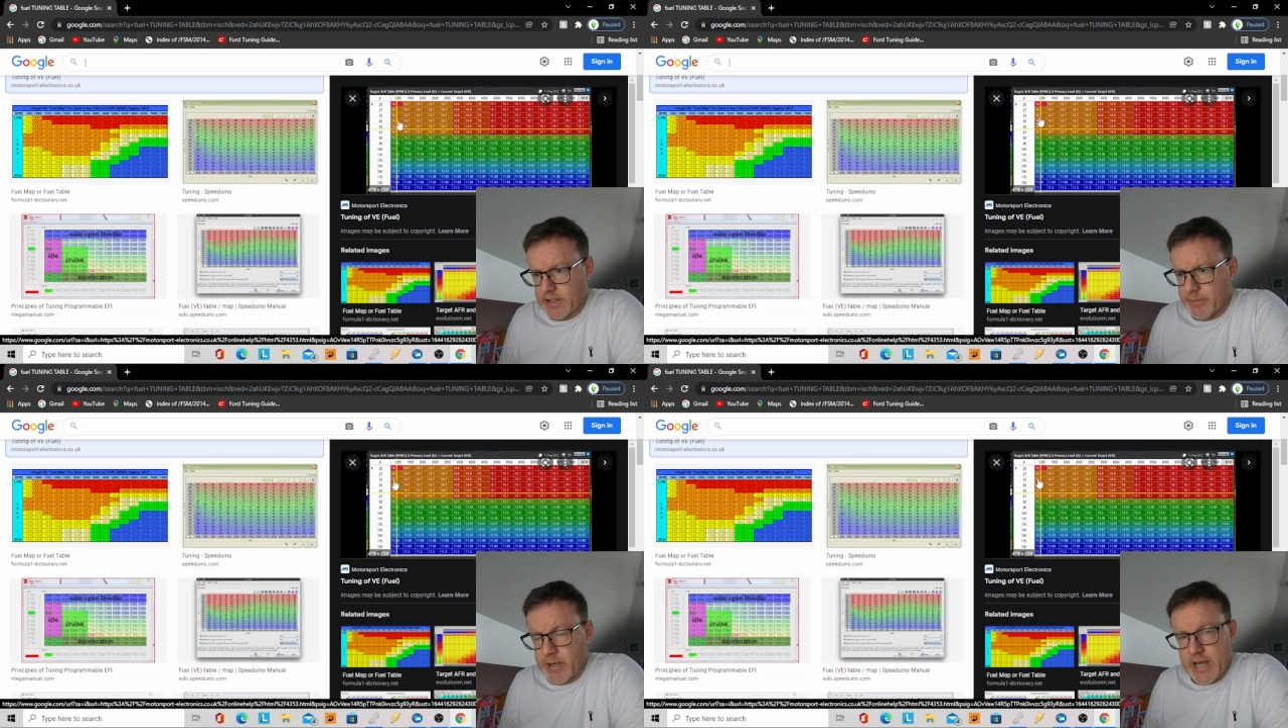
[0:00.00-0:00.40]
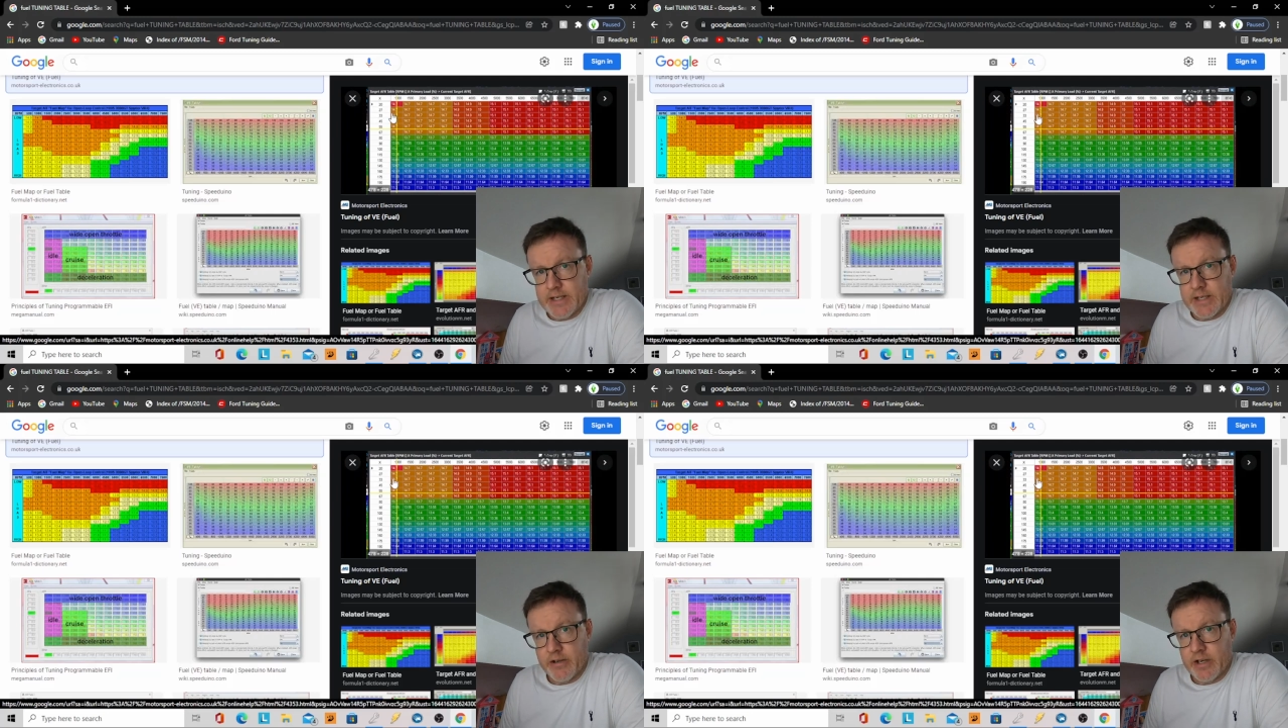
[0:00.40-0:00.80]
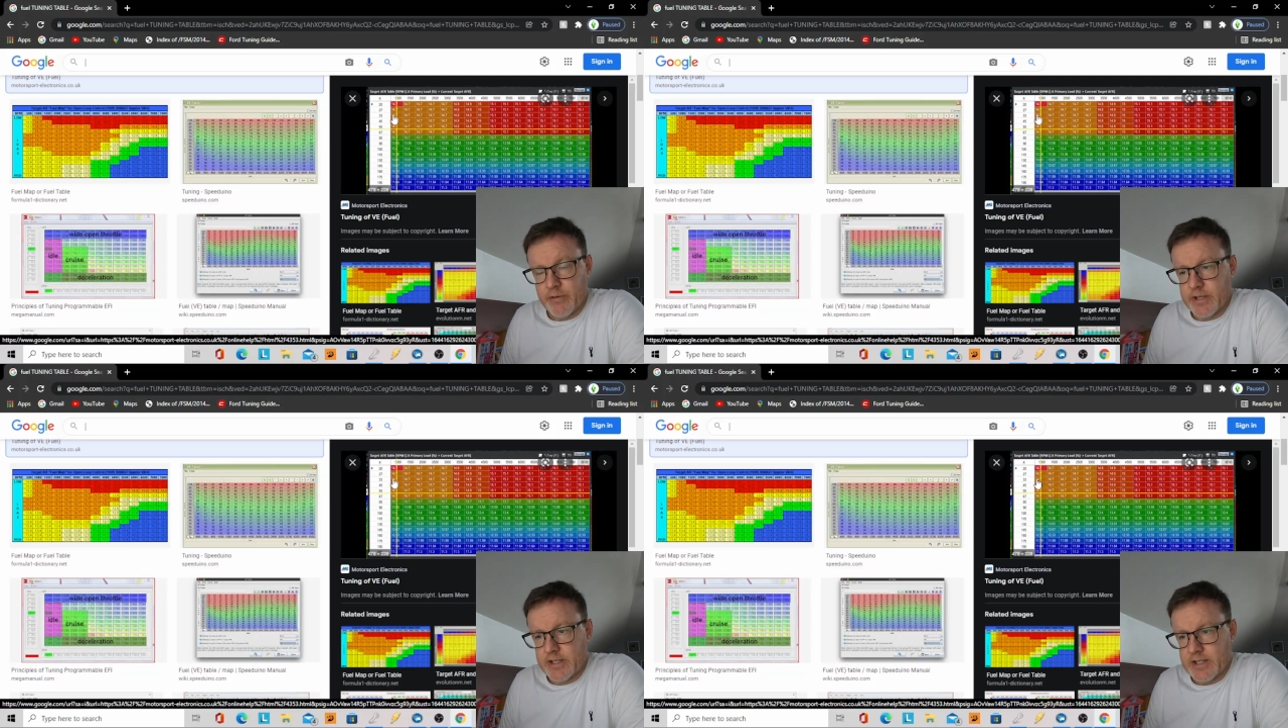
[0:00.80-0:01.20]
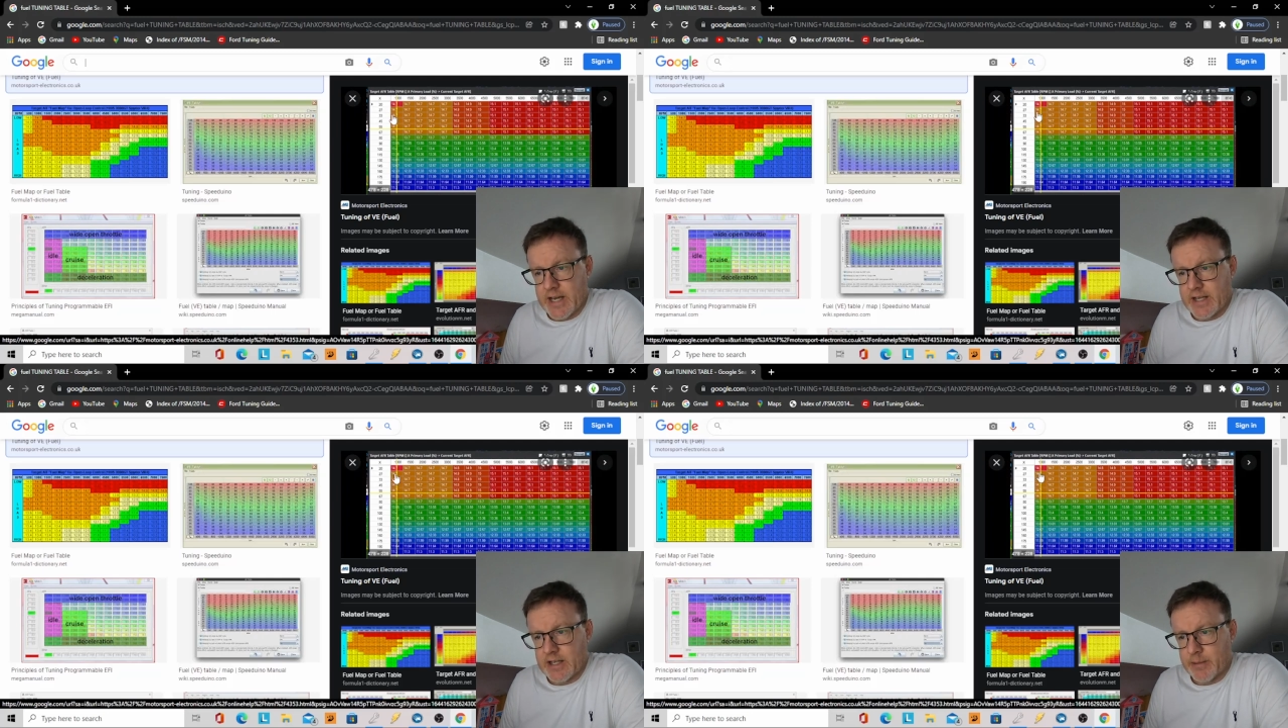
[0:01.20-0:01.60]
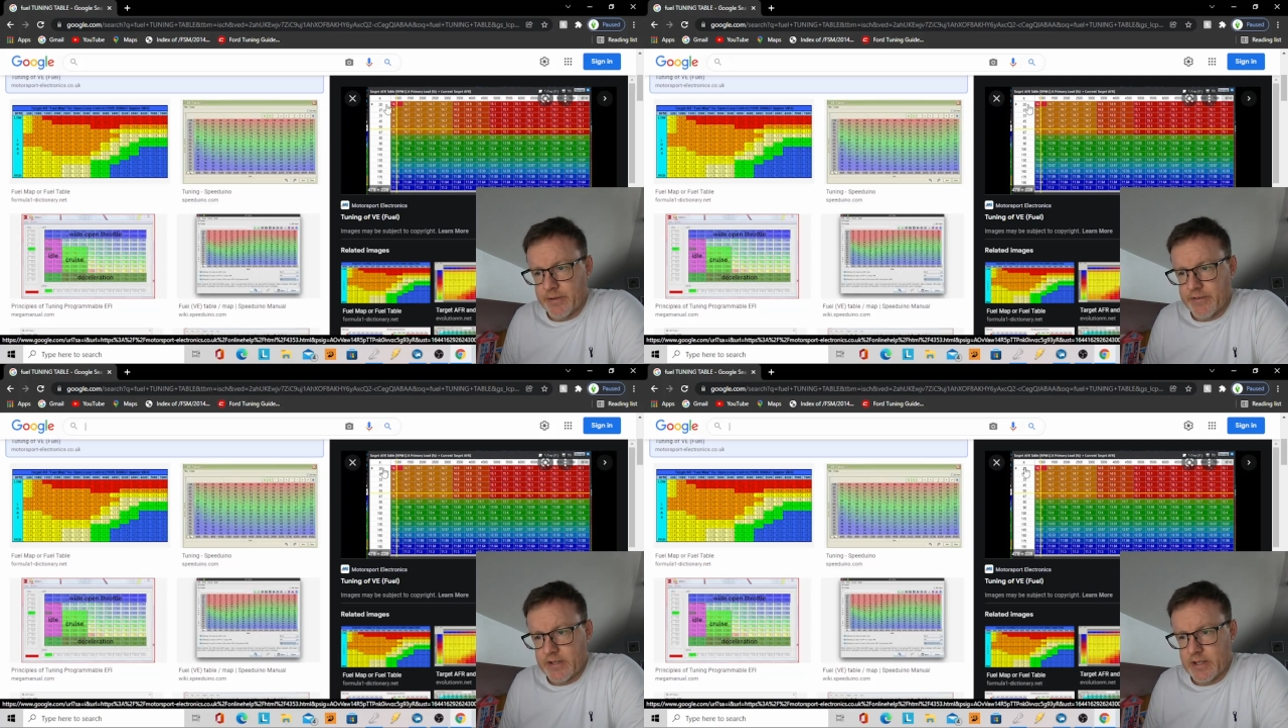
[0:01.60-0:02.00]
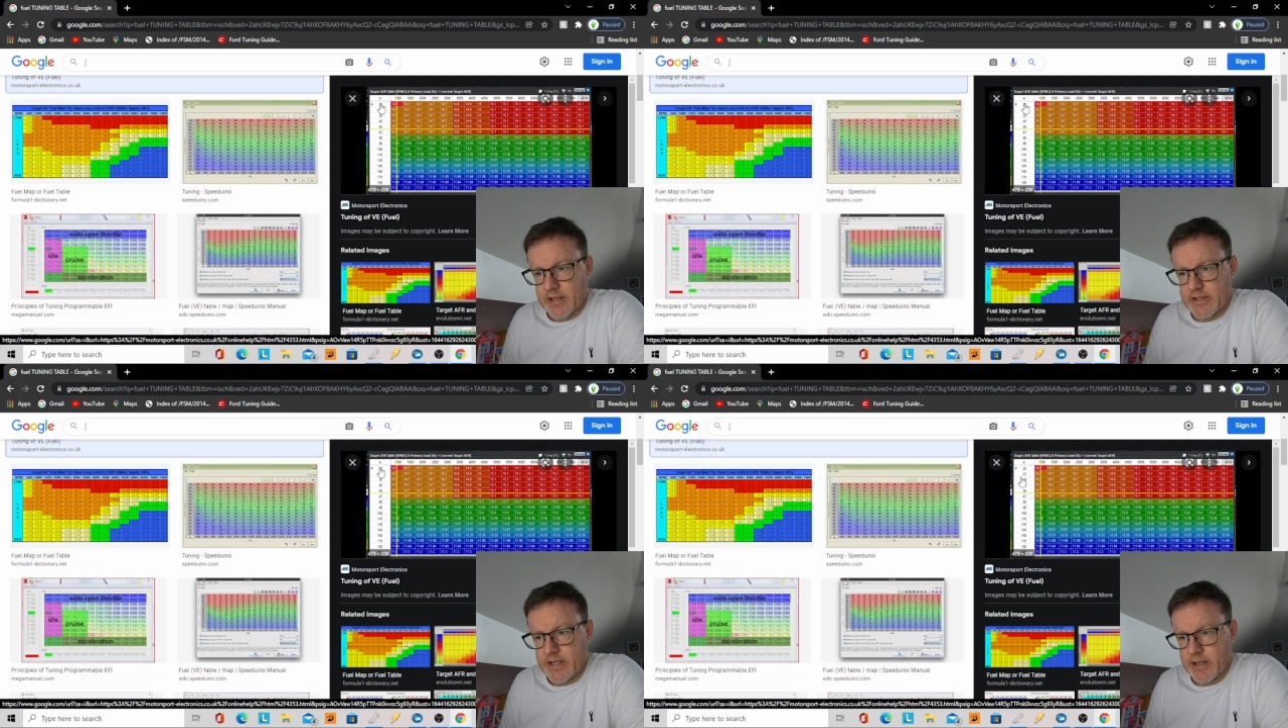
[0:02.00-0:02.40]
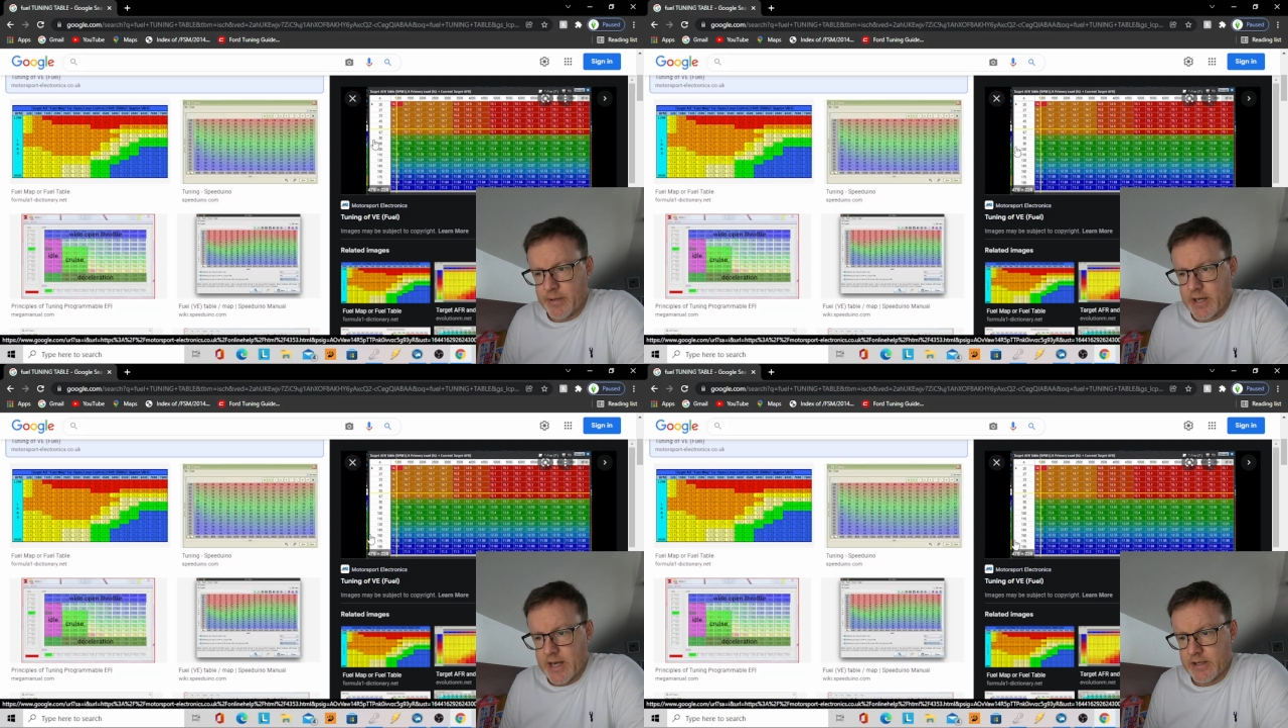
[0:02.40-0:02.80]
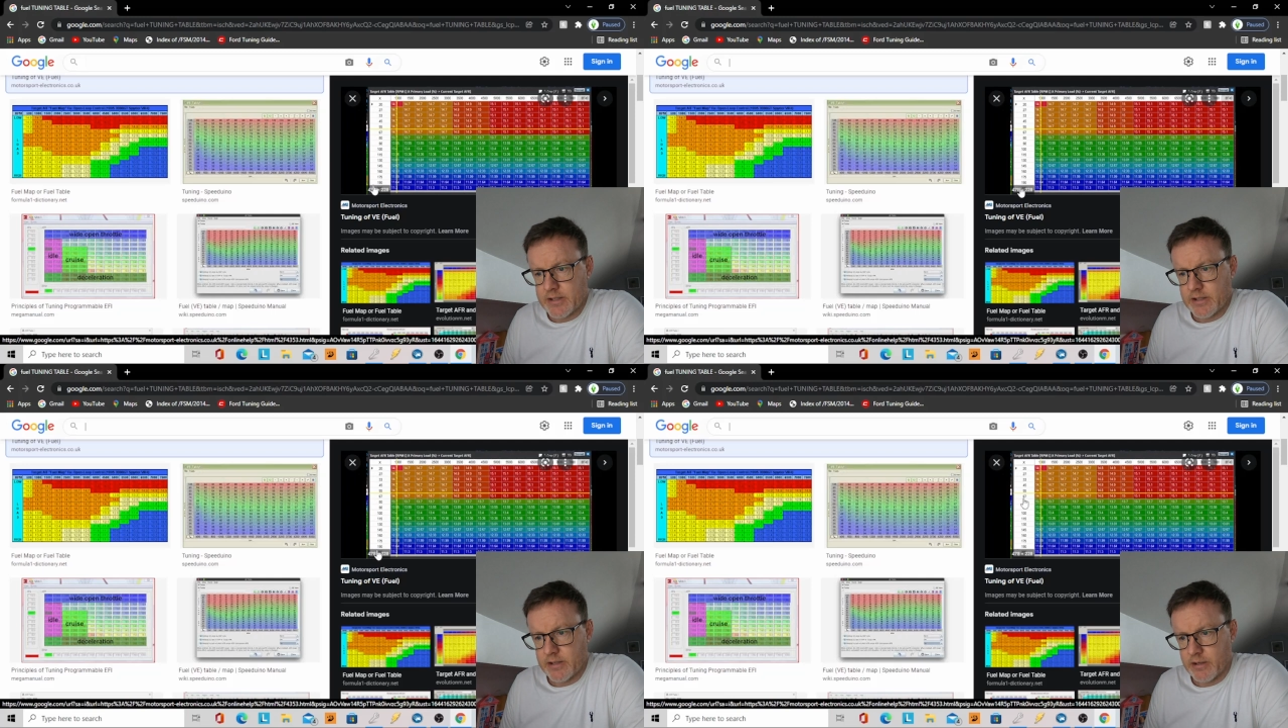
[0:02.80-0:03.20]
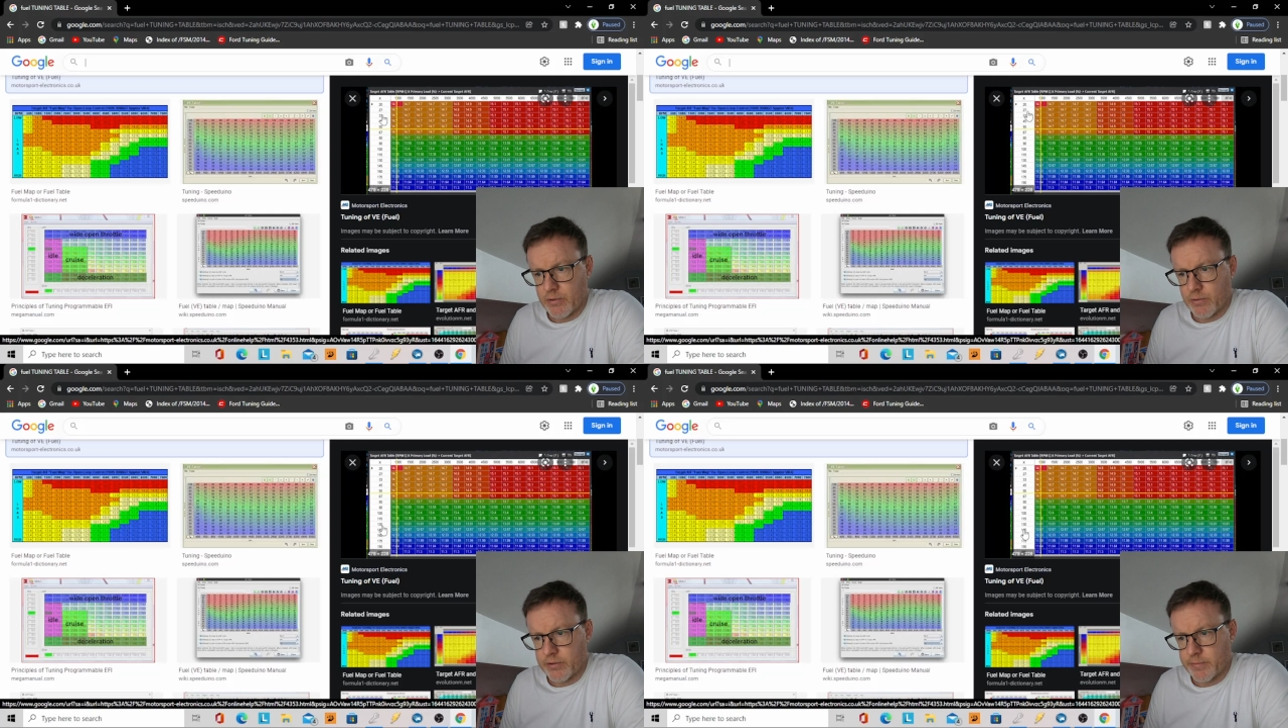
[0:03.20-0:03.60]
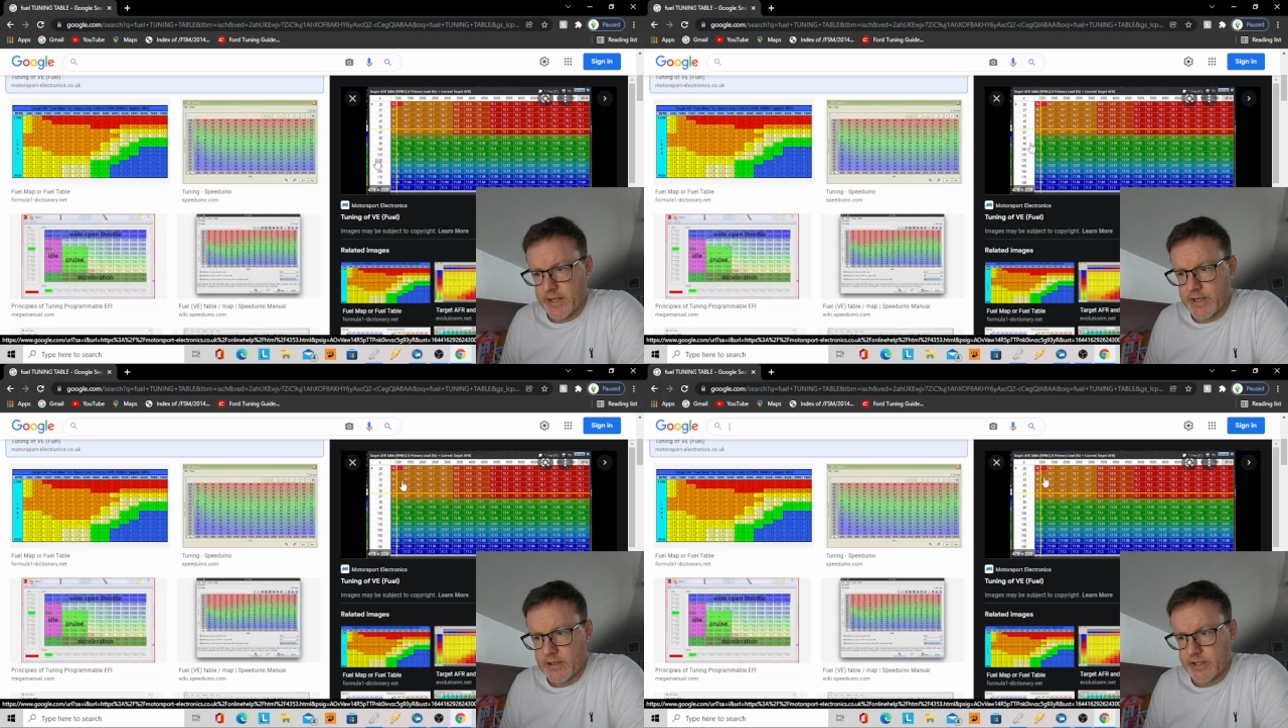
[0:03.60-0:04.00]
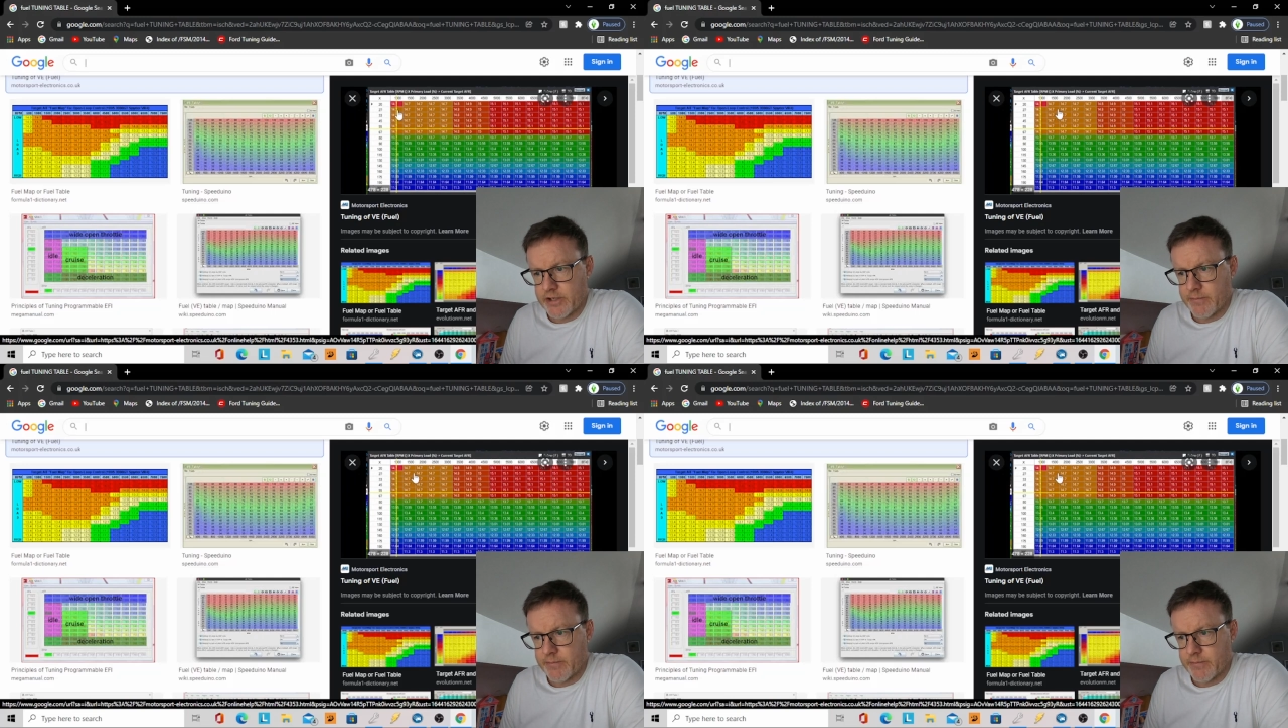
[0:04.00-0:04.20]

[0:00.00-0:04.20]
depending on how it's set up, if it's like a TPS load base,